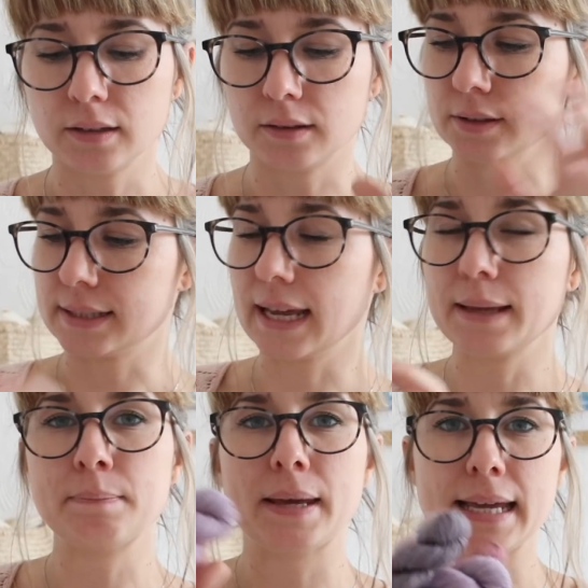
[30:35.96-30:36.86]
the
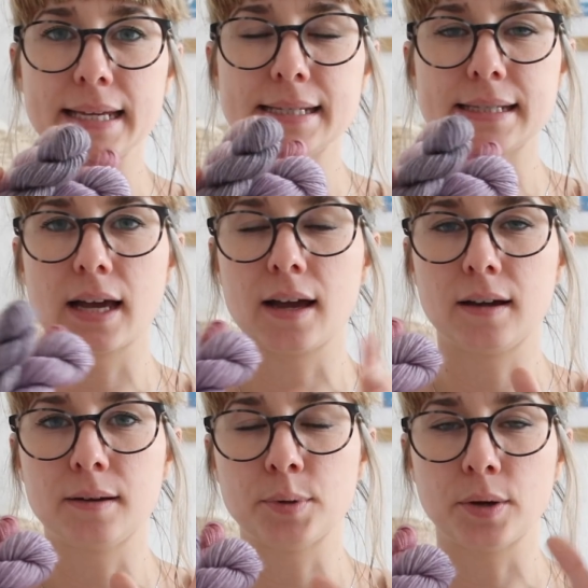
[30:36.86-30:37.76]
same base
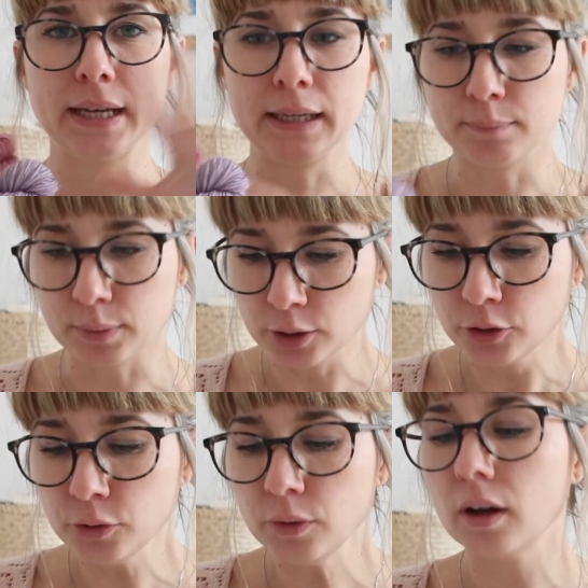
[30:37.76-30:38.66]
but in
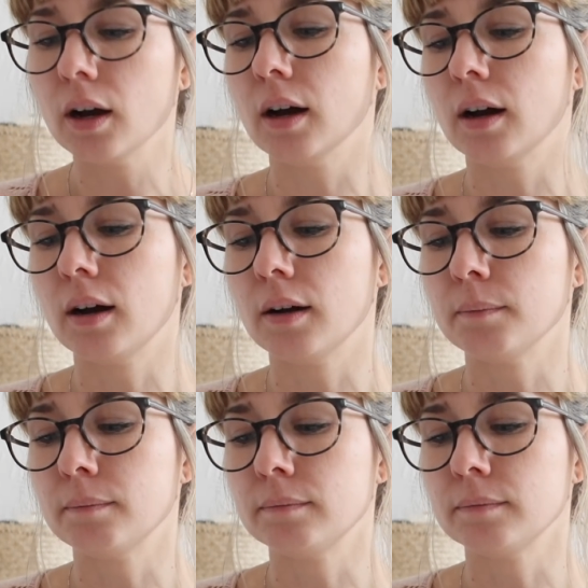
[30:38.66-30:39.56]
blue,
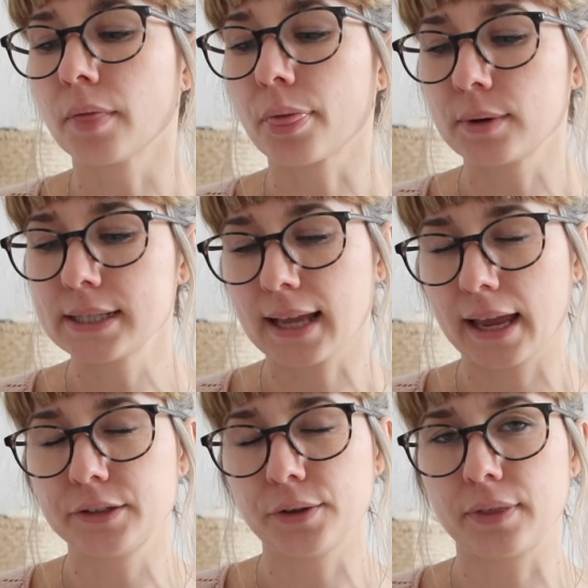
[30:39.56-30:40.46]
3
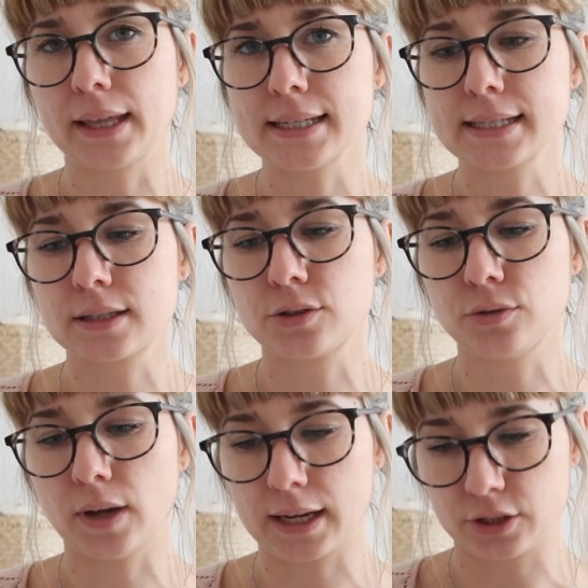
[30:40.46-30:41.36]
skein of this
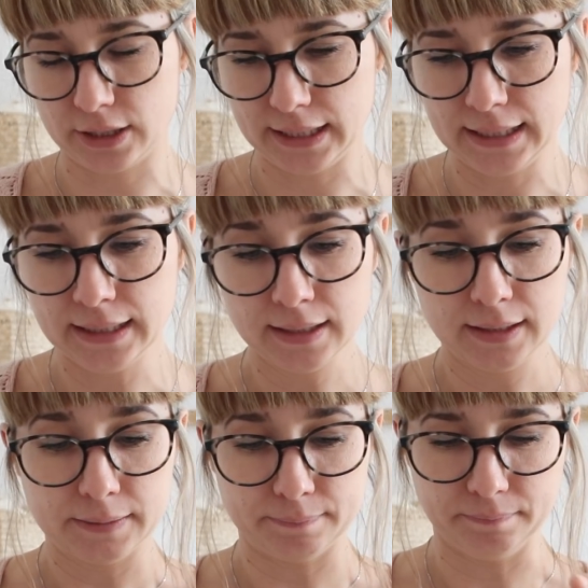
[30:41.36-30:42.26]
to actually
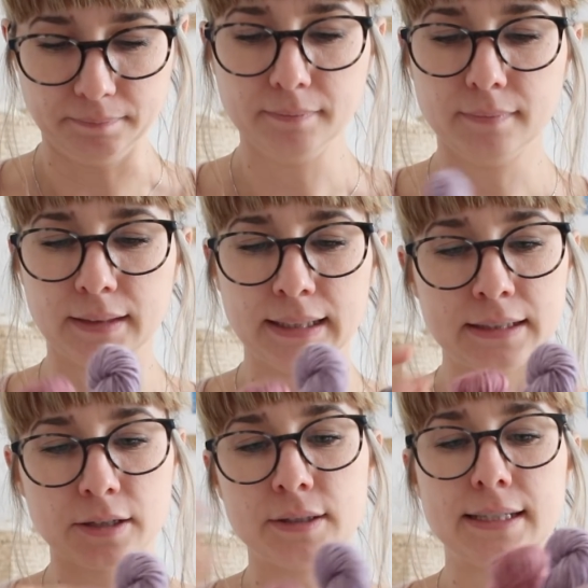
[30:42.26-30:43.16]

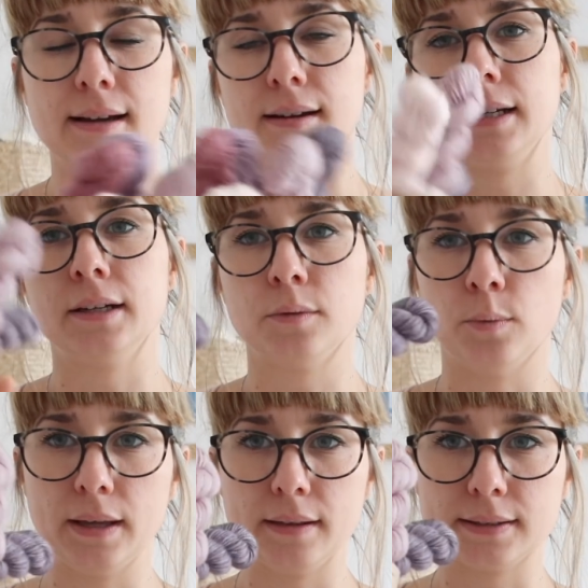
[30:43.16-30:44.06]
knit a design
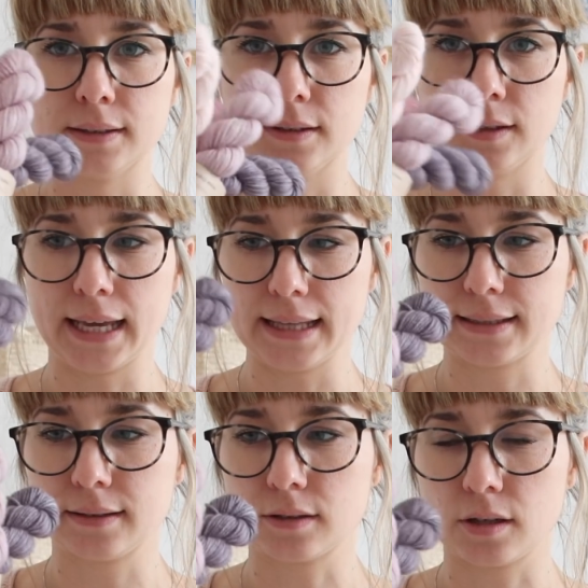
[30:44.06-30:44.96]
with the
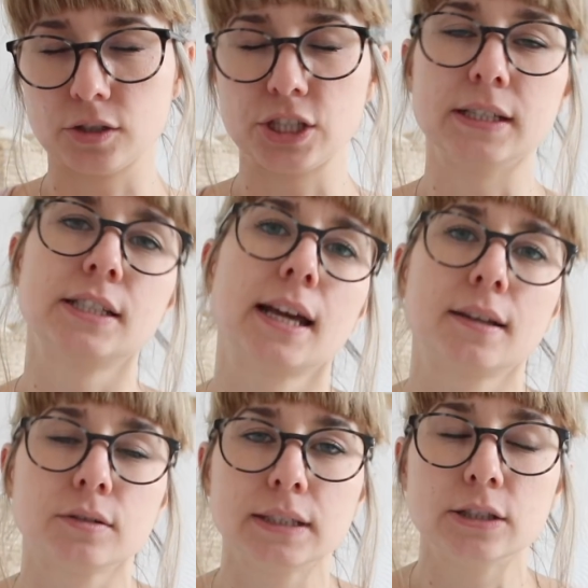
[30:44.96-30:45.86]
kit. So she
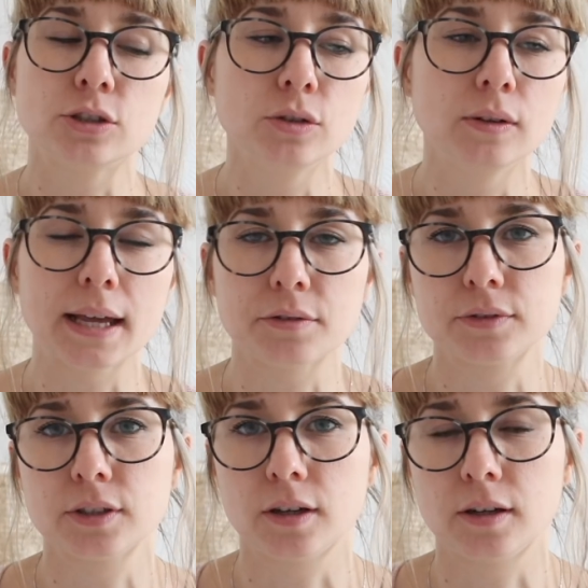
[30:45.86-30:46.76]
had only 2
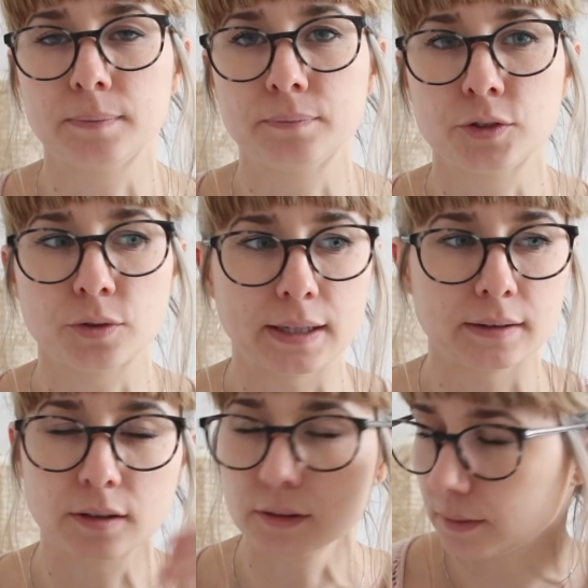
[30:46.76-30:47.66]
left
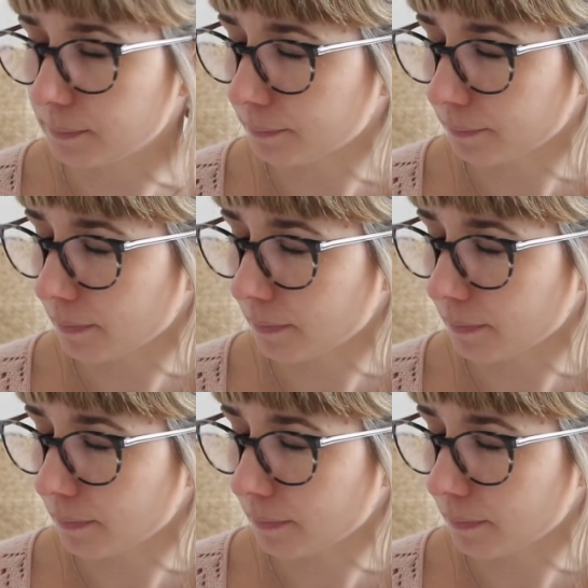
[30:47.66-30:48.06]
during the